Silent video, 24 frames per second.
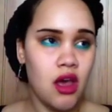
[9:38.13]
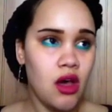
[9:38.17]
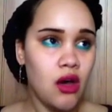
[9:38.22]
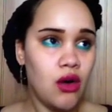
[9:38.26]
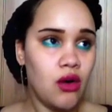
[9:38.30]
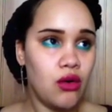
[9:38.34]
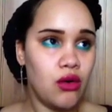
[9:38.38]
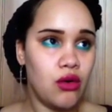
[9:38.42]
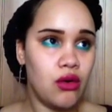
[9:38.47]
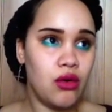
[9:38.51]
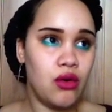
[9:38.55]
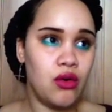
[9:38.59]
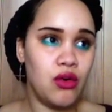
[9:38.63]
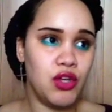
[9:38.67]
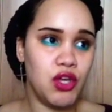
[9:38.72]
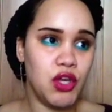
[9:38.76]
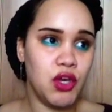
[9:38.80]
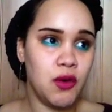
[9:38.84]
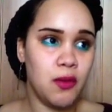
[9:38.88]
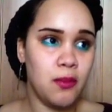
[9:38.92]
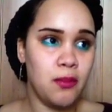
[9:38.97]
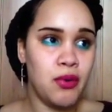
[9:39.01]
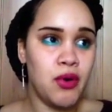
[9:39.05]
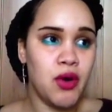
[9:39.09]
or you
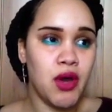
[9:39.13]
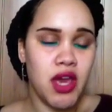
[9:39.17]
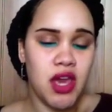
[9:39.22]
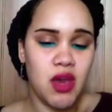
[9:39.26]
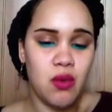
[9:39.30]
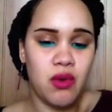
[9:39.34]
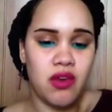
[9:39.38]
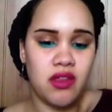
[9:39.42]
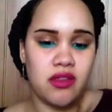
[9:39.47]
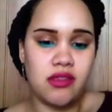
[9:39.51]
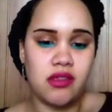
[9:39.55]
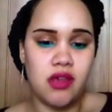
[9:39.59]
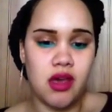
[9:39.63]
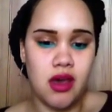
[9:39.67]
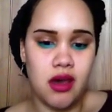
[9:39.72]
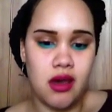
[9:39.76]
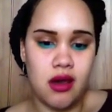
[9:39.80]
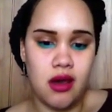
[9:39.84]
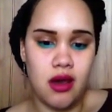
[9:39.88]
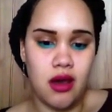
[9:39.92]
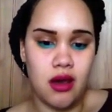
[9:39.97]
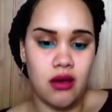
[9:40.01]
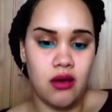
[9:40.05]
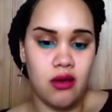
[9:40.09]
can put it with
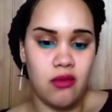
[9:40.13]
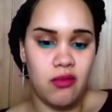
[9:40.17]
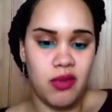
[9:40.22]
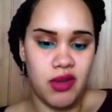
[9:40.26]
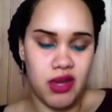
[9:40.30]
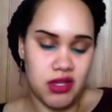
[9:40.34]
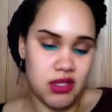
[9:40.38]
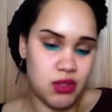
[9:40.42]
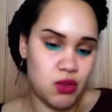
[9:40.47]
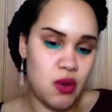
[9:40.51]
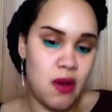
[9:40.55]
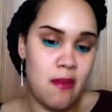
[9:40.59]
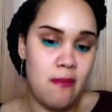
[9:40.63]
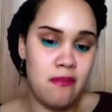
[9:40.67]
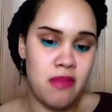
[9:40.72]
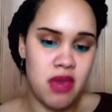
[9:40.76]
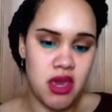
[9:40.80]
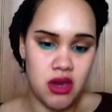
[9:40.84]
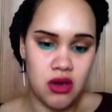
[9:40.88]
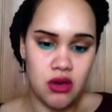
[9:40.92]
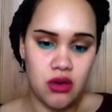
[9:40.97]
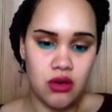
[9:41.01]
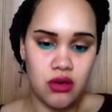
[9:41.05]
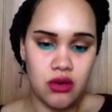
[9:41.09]
accompany it to a
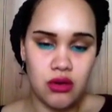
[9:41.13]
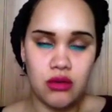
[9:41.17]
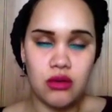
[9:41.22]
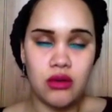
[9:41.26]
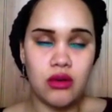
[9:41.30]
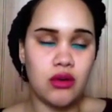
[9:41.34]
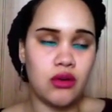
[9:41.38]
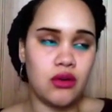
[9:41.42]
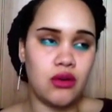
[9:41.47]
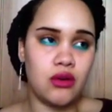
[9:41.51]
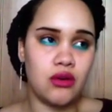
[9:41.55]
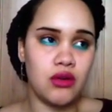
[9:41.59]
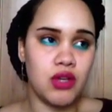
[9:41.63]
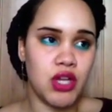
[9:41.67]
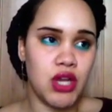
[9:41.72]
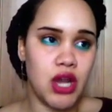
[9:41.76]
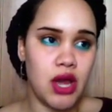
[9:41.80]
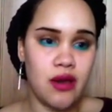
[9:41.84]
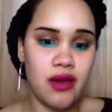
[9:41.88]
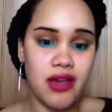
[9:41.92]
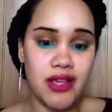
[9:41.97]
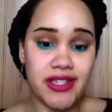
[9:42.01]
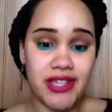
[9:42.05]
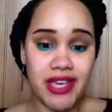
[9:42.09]
meal, or you
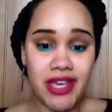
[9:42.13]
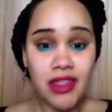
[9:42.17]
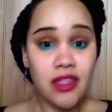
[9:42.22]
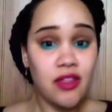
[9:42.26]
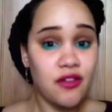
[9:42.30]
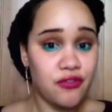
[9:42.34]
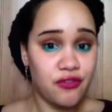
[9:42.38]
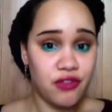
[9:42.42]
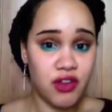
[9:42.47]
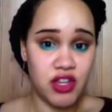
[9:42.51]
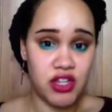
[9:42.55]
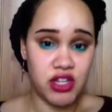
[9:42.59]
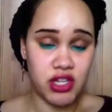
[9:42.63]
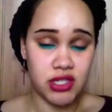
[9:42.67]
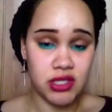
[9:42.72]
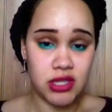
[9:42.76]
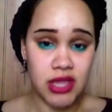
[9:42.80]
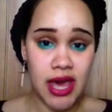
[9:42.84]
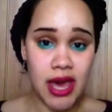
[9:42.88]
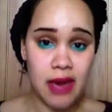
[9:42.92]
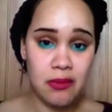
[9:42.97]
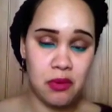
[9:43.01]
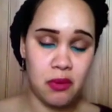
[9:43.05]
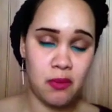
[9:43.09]
know, it's in the fridge, it's
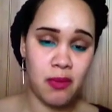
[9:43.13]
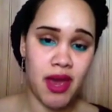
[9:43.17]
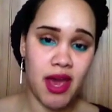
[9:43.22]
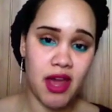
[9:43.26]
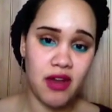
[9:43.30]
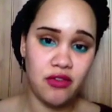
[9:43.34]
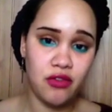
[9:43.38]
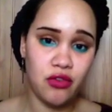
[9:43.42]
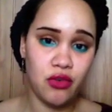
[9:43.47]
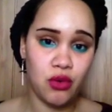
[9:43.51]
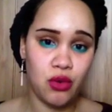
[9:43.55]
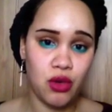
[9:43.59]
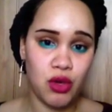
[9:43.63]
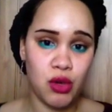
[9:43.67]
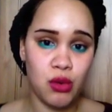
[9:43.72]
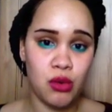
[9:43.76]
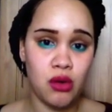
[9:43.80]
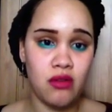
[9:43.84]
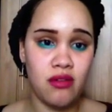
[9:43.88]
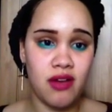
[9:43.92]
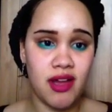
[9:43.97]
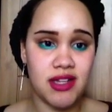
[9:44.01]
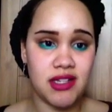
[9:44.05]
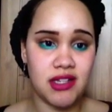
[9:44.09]
there prepared for you
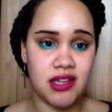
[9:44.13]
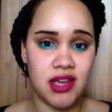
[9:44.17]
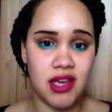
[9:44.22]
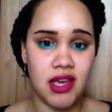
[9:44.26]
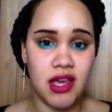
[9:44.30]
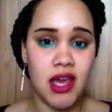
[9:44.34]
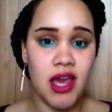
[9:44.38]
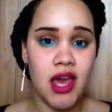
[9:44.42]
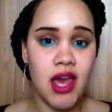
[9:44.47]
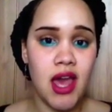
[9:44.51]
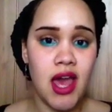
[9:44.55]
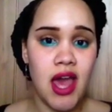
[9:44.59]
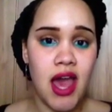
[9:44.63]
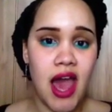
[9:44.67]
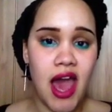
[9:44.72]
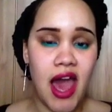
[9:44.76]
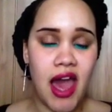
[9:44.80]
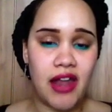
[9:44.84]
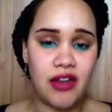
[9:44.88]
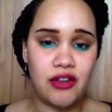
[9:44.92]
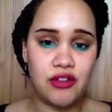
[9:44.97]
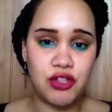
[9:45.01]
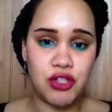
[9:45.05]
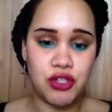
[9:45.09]
already,
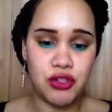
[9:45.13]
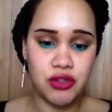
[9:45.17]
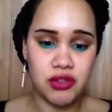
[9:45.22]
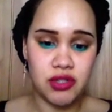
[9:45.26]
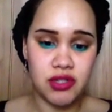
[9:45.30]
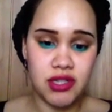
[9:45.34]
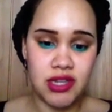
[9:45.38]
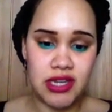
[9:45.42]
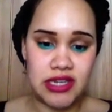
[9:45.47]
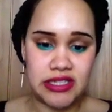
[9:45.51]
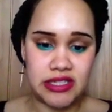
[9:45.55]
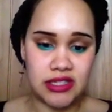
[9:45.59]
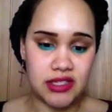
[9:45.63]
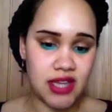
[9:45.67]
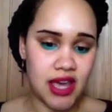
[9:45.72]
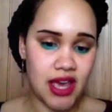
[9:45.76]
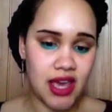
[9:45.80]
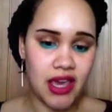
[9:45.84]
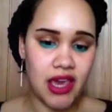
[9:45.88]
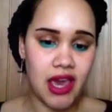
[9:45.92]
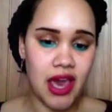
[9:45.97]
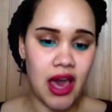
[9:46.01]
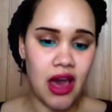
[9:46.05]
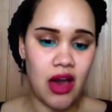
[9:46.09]
and you just need to
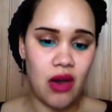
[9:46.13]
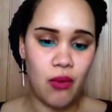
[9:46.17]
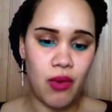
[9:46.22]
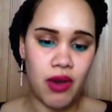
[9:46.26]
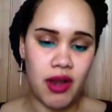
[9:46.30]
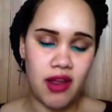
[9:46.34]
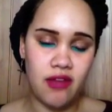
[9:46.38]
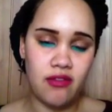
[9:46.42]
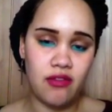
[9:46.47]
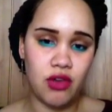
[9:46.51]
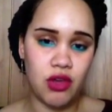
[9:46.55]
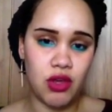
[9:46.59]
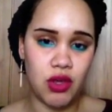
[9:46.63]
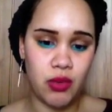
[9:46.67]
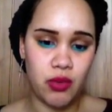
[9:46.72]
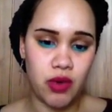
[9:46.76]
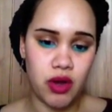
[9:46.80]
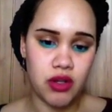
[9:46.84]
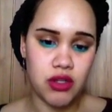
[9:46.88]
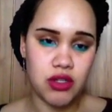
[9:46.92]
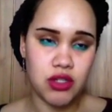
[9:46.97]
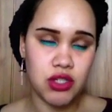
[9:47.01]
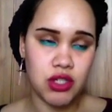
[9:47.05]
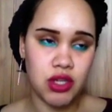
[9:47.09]
take it out whenever you
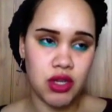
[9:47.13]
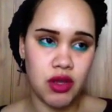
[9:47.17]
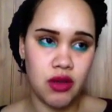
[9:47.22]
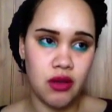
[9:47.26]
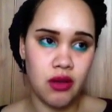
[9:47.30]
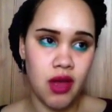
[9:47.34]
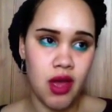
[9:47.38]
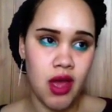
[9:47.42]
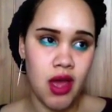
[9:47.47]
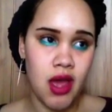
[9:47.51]
want to.